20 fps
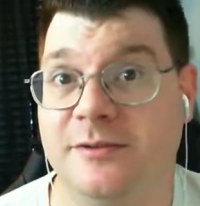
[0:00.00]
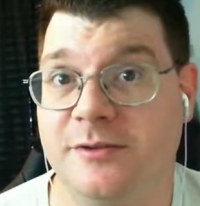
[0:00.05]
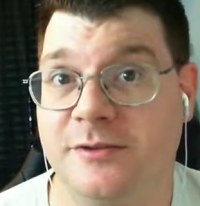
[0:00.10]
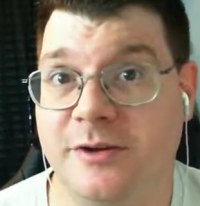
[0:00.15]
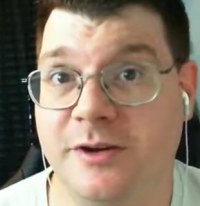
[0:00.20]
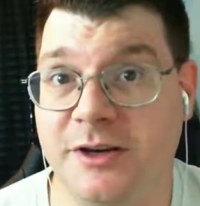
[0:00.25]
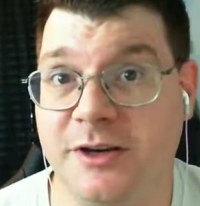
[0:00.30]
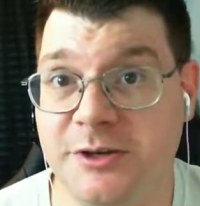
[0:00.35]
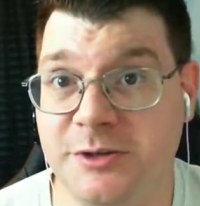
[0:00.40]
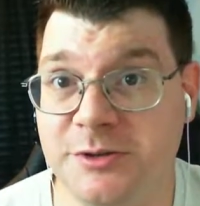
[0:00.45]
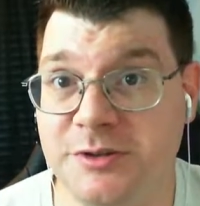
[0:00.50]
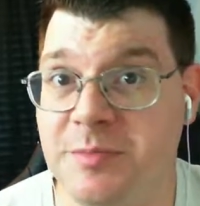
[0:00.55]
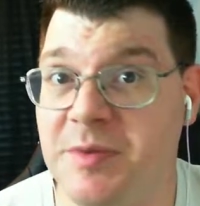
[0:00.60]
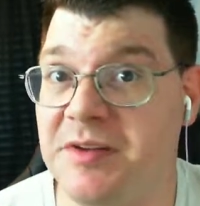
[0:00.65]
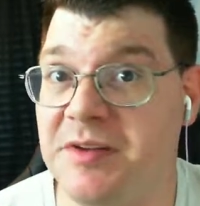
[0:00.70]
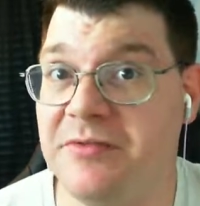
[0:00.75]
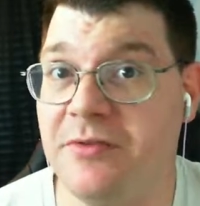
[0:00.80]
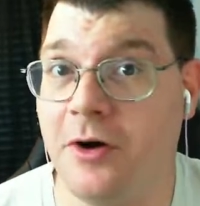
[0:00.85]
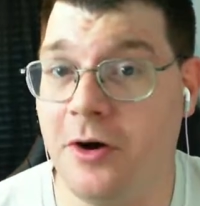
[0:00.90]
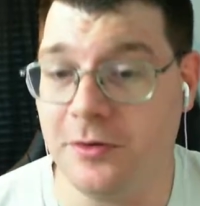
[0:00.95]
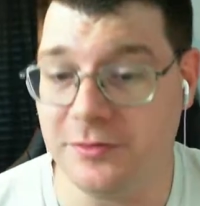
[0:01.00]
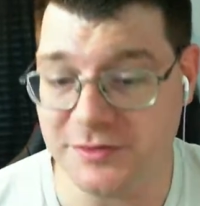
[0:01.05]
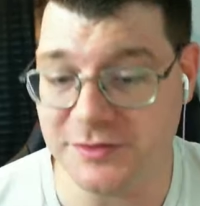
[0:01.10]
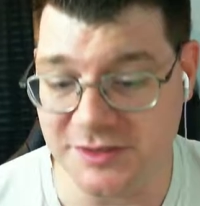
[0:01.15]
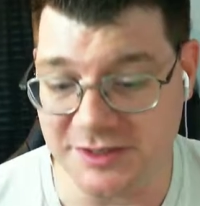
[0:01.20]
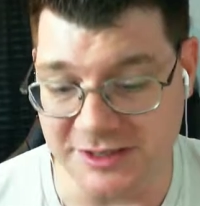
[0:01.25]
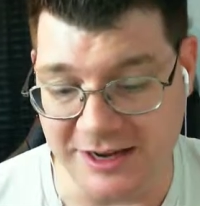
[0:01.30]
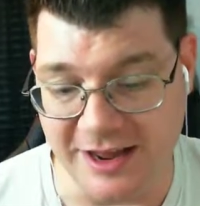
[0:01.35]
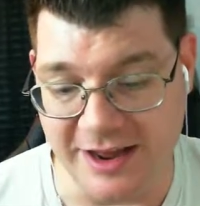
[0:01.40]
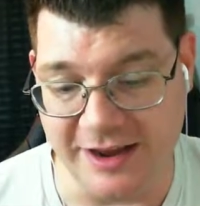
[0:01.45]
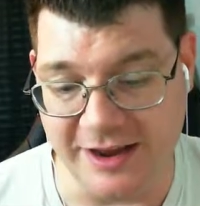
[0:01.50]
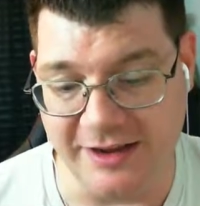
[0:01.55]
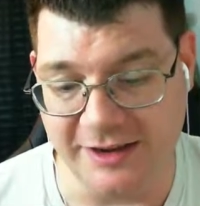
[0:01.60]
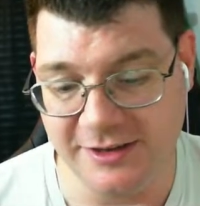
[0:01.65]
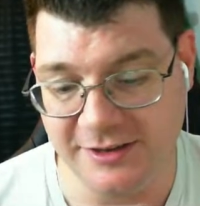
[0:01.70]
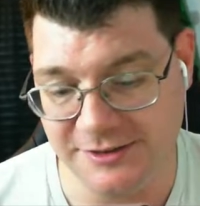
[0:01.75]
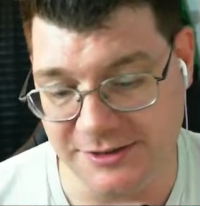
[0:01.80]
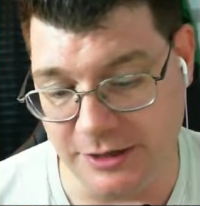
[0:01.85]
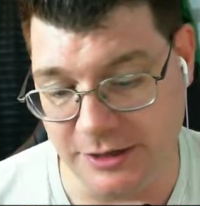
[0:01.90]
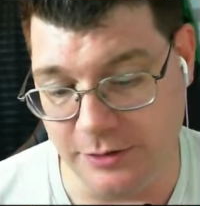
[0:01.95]
gonna do some evolves today.
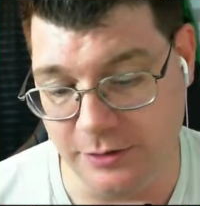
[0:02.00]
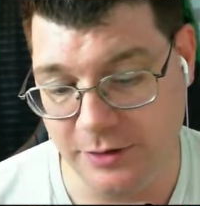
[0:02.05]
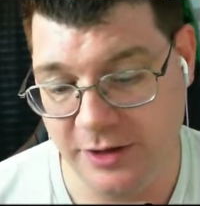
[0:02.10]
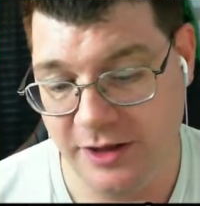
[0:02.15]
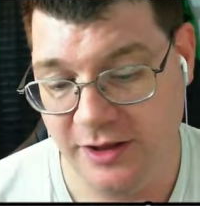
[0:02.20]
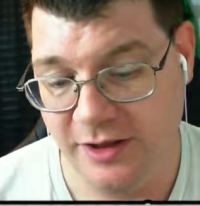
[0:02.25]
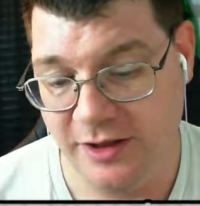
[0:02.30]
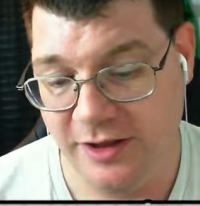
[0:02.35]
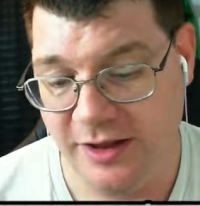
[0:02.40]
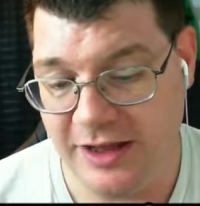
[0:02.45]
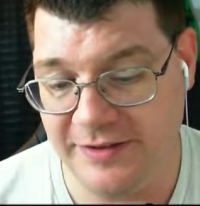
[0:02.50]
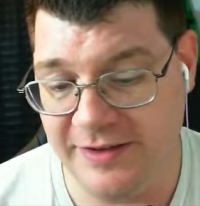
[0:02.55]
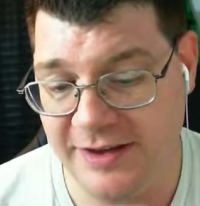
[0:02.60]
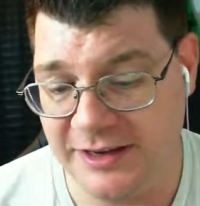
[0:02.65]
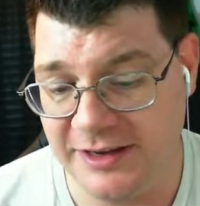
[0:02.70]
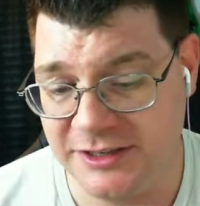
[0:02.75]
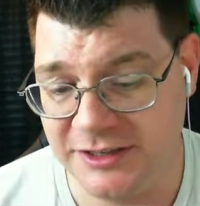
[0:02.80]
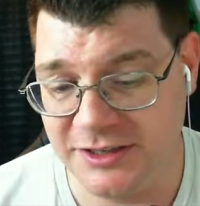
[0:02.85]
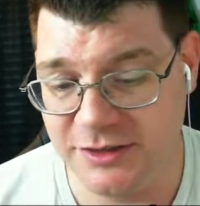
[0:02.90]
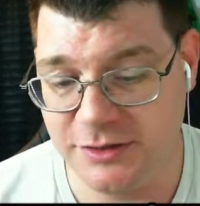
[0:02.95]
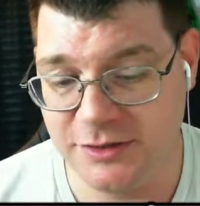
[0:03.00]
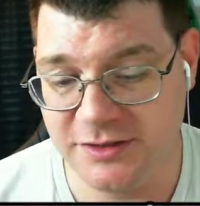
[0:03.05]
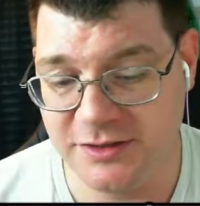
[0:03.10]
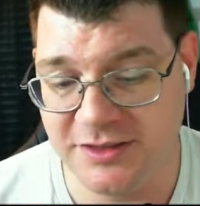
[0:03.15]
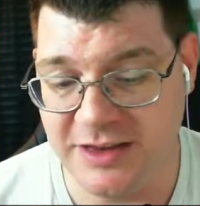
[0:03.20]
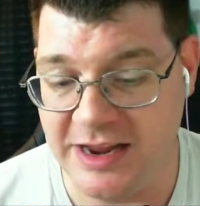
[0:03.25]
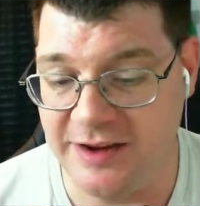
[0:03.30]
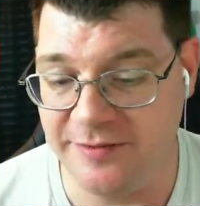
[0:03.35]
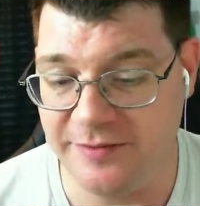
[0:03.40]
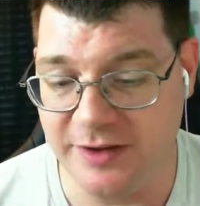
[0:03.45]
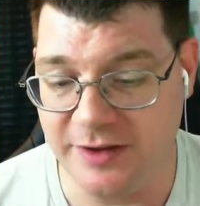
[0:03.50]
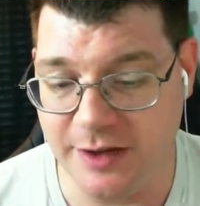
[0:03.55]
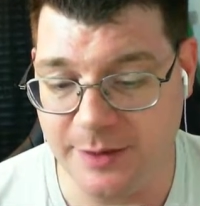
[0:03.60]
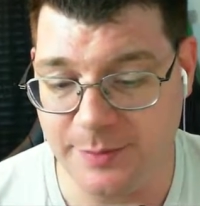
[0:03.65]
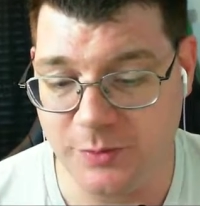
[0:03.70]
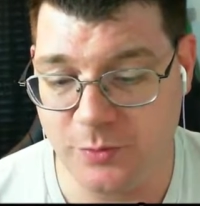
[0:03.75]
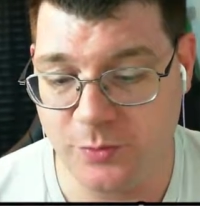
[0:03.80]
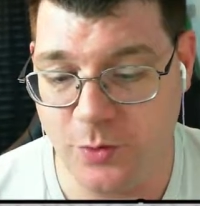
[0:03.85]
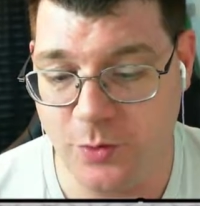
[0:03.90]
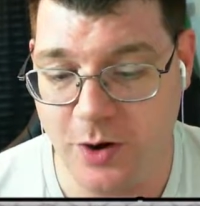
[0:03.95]
So, I've actually saved up
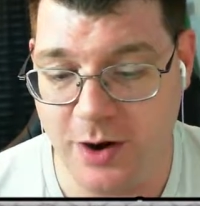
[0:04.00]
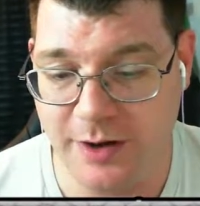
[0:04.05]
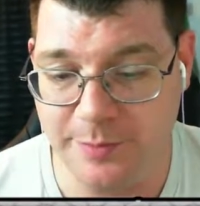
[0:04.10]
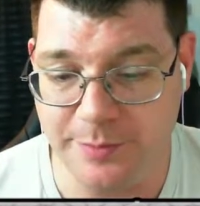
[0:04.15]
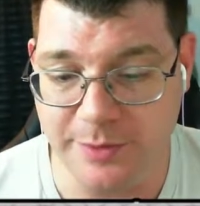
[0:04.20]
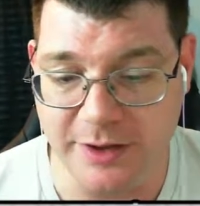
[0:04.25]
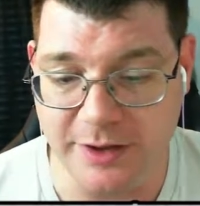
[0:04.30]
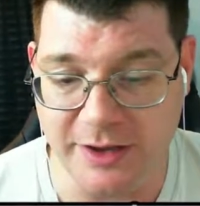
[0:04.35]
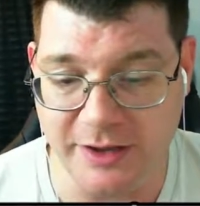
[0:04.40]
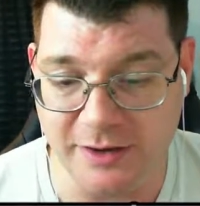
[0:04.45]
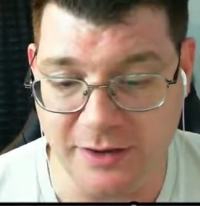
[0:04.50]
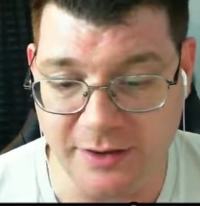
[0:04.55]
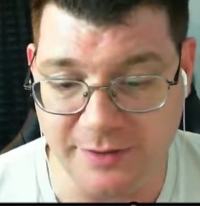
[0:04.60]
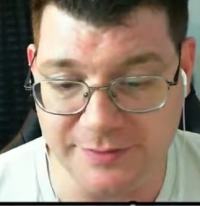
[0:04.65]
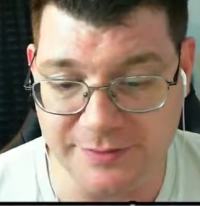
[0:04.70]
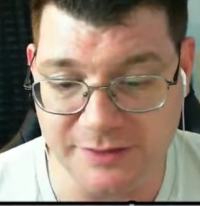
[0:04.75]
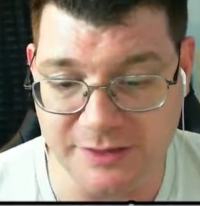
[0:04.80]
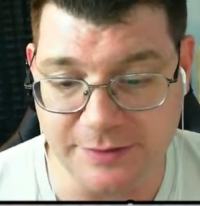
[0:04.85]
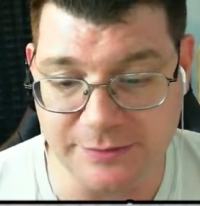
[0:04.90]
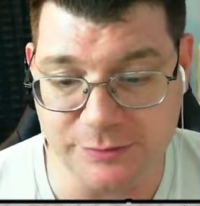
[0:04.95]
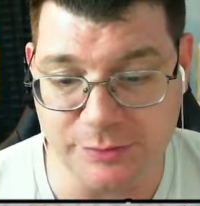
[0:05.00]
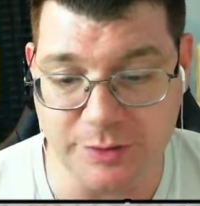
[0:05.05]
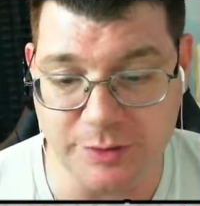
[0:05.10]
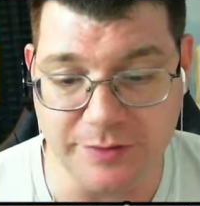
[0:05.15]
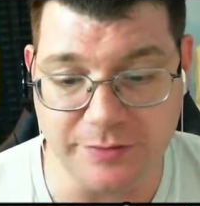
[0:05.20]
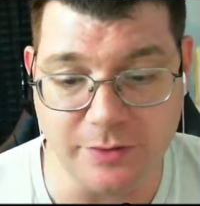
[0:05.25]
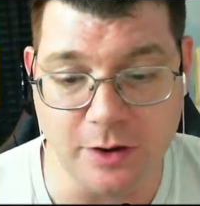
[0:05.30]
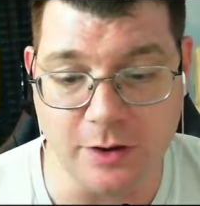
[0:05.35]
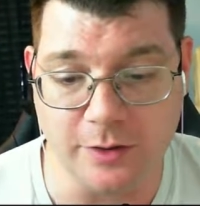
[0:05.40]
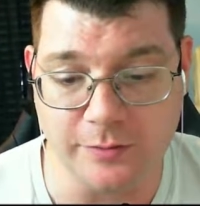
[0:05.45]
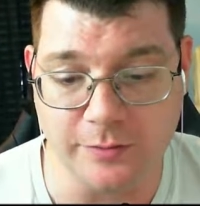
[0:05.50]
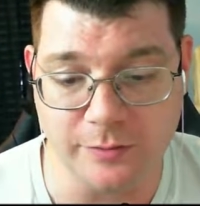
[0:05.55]
quite a bit of stuff to evolve.